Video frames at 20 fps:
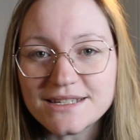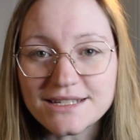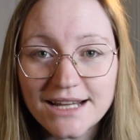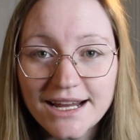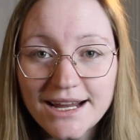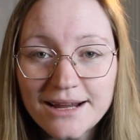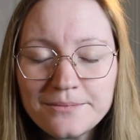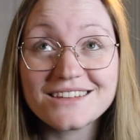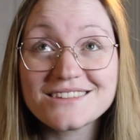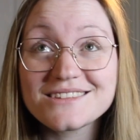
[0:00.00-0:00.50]
a
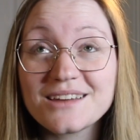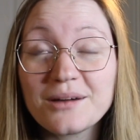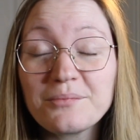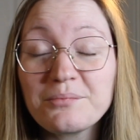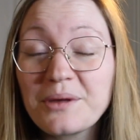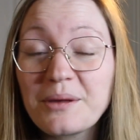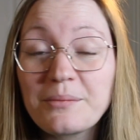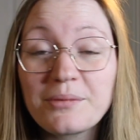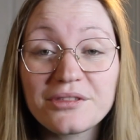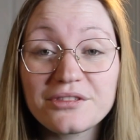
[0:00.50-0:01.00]
day. Some
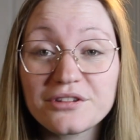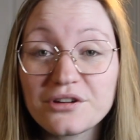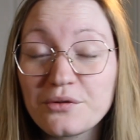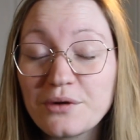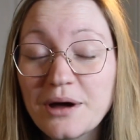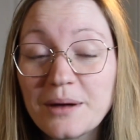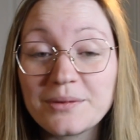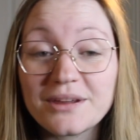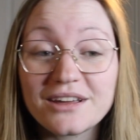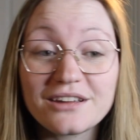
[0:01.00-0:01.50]
people throw
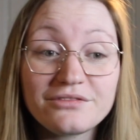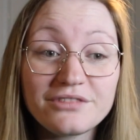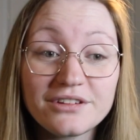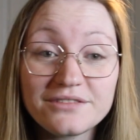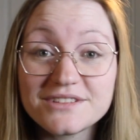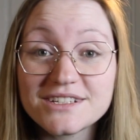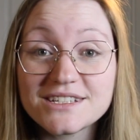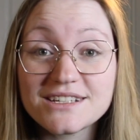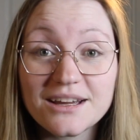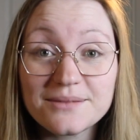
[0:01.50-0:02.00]
up like
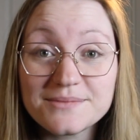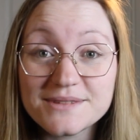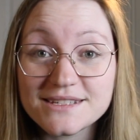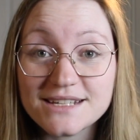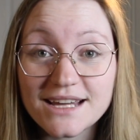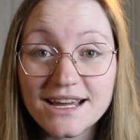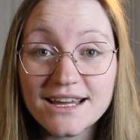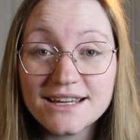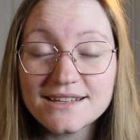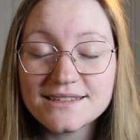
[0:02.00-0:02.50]
50 times a
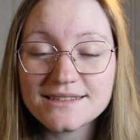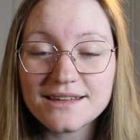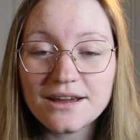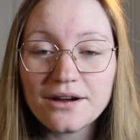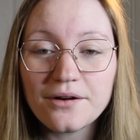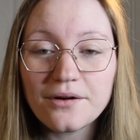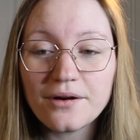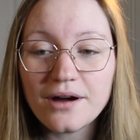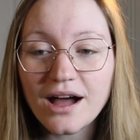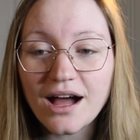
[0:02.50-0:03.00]
day.
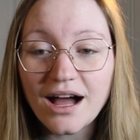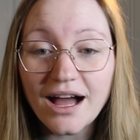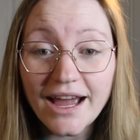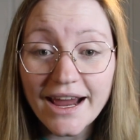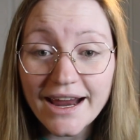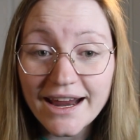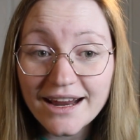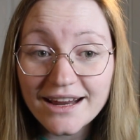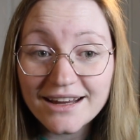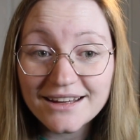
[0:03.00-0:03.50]
So
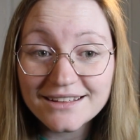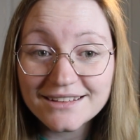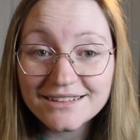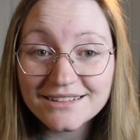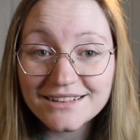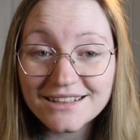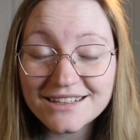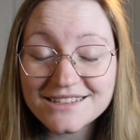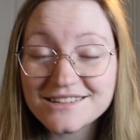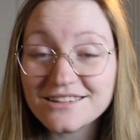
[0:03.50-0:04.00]

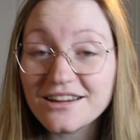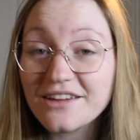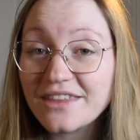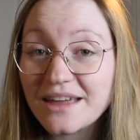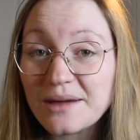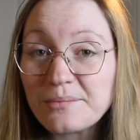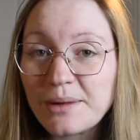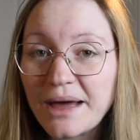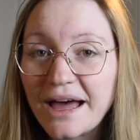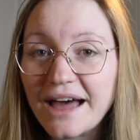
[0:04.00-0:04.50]
it's not
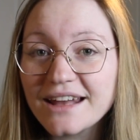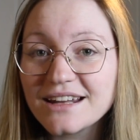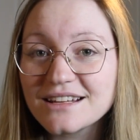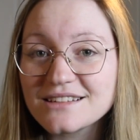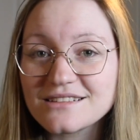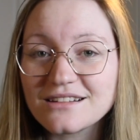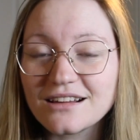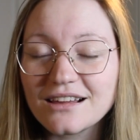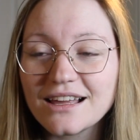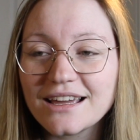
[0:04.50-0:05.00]
that bad.
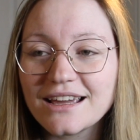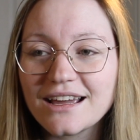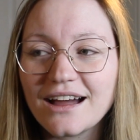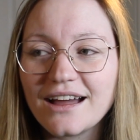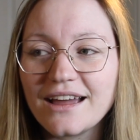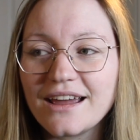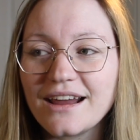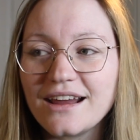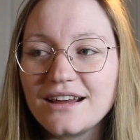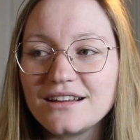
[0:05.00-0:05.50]
It's not like
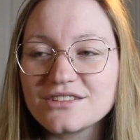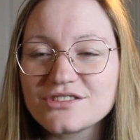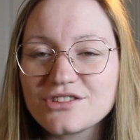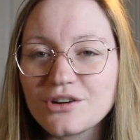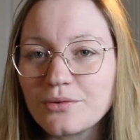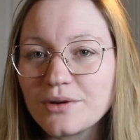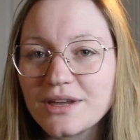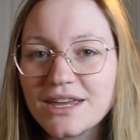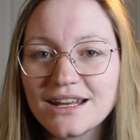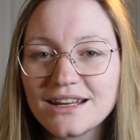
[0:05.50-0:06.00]
I
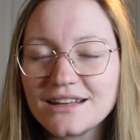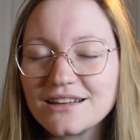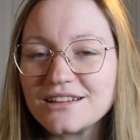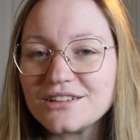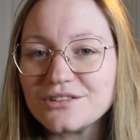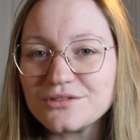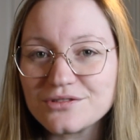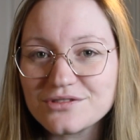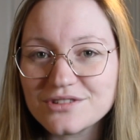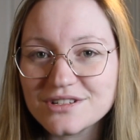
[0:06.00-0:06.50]
don't get any
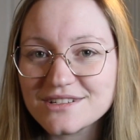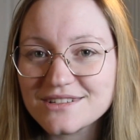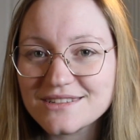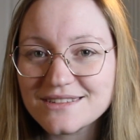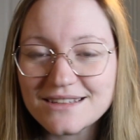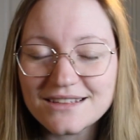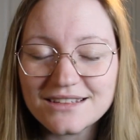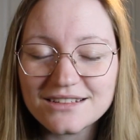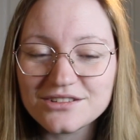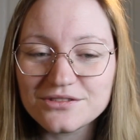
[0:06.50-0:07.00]
nutrients
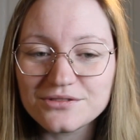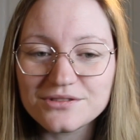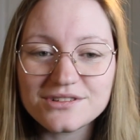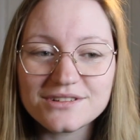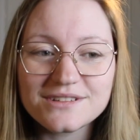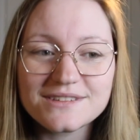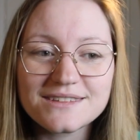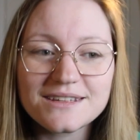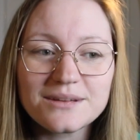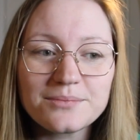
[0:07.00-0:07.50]

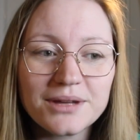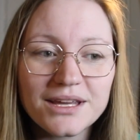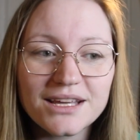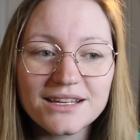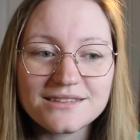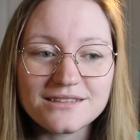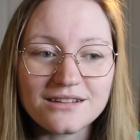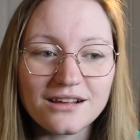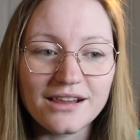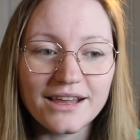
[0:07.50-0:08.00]
in me.
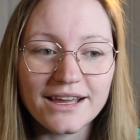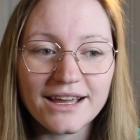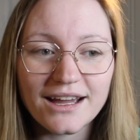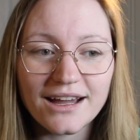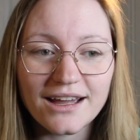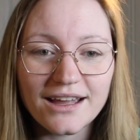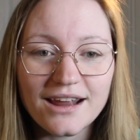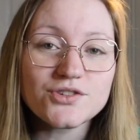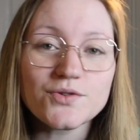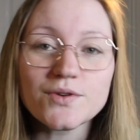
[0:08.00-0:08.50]
It's not like
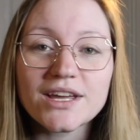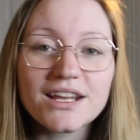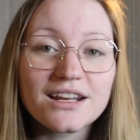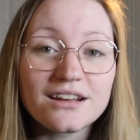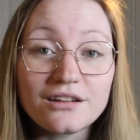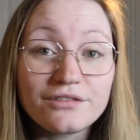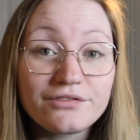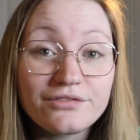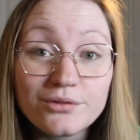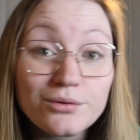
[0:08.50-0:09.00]
I don't get
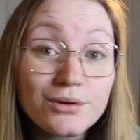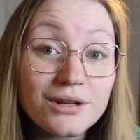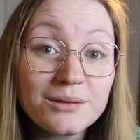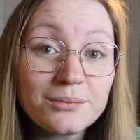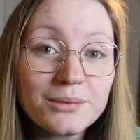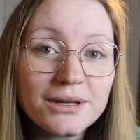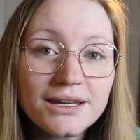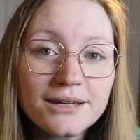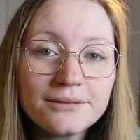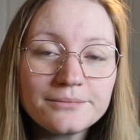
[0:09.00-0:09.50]
enough food
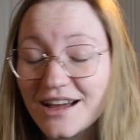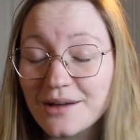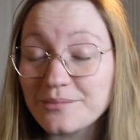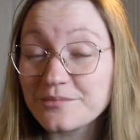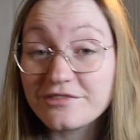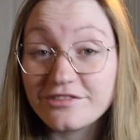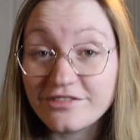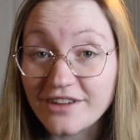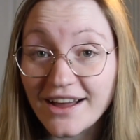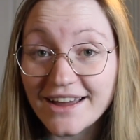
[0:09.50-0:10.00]
in me. I'm
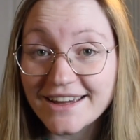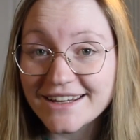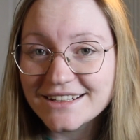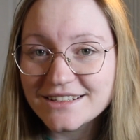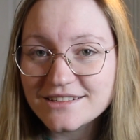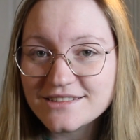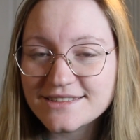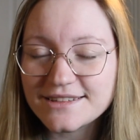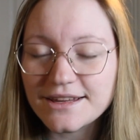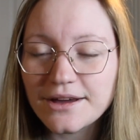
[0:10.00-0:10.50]

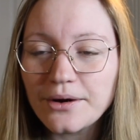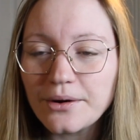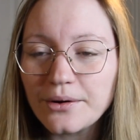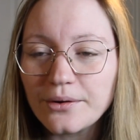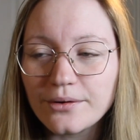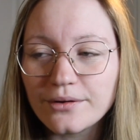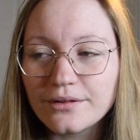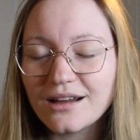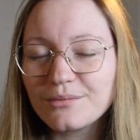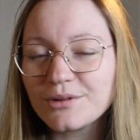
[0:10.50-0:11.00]
fine.
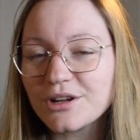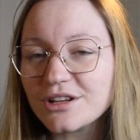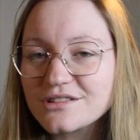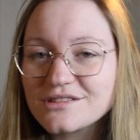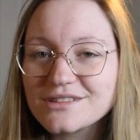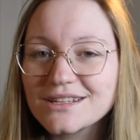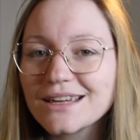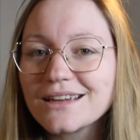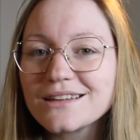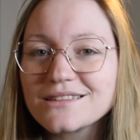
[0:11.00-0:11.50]
So I'm not
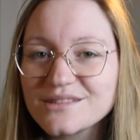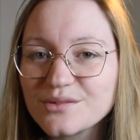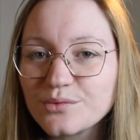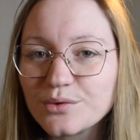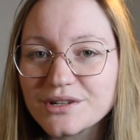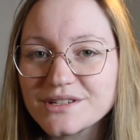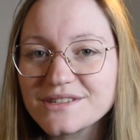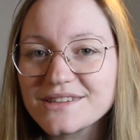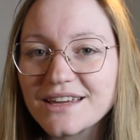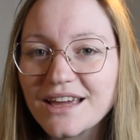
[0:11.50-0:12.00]
saying it's the
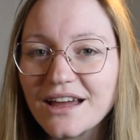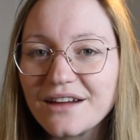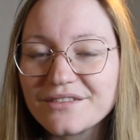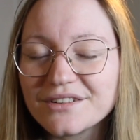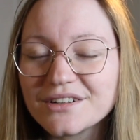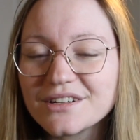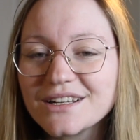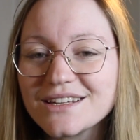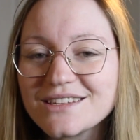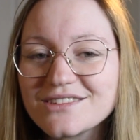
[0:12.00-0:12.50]
worst thing
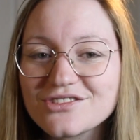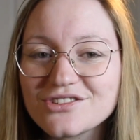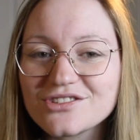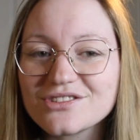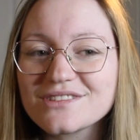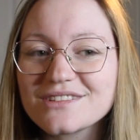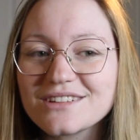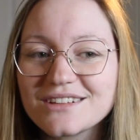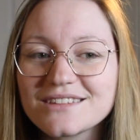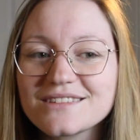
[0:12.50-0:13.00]
ever. It's
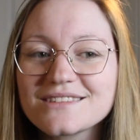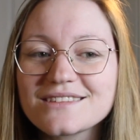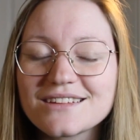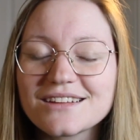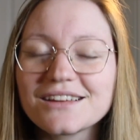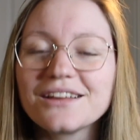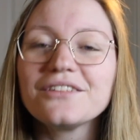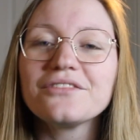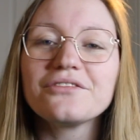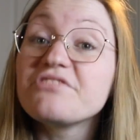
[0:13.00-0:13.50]
just, it's
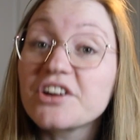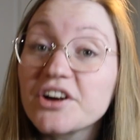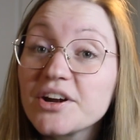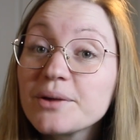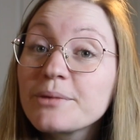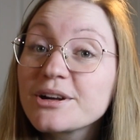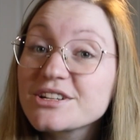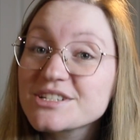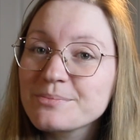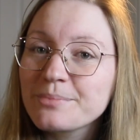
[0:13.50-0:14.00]
still very
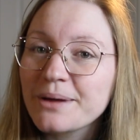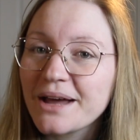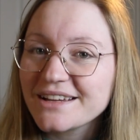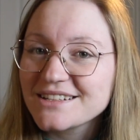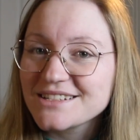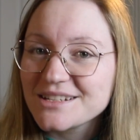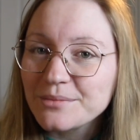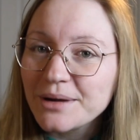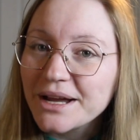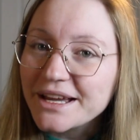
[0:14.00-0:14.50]
much
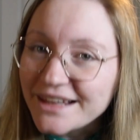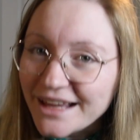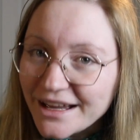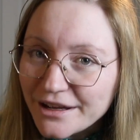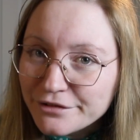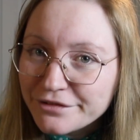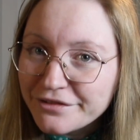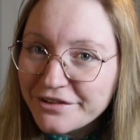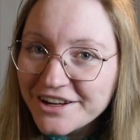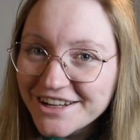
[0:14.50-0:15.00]
impacting my
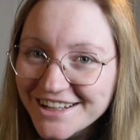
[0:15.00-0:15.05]
life.